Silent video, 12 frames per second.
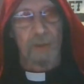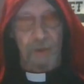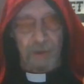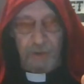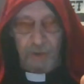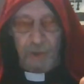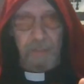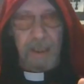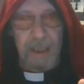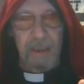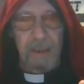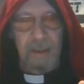or you should
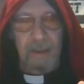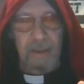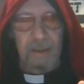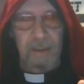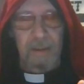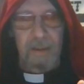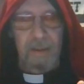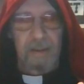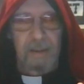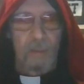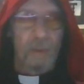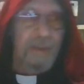be.
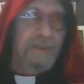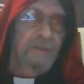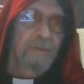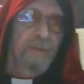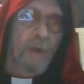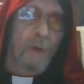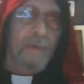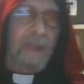Once you know